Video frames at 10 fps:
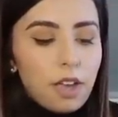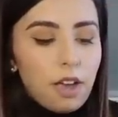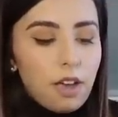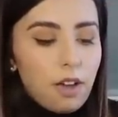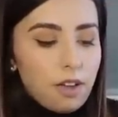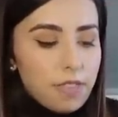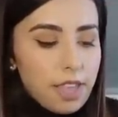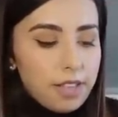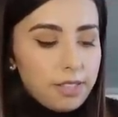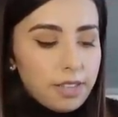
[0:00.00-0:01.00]
on the
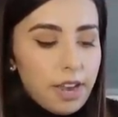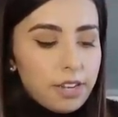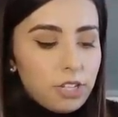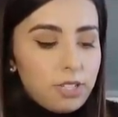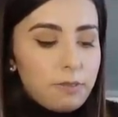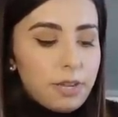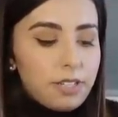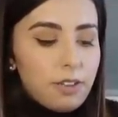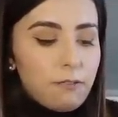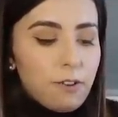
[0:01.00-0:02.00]
inside, just a
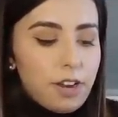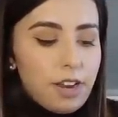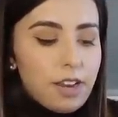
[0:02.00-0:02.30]
bit different.